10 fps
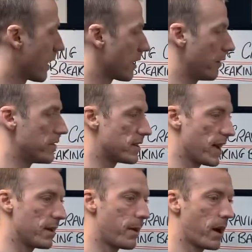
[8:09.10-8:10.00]
if there's
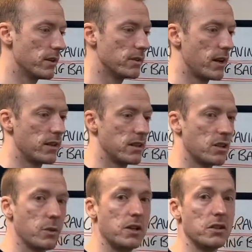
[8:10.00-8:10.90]
any patterns, any
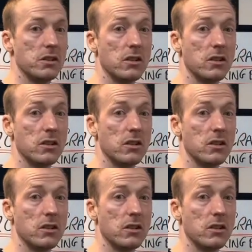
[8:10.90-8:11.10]
situations.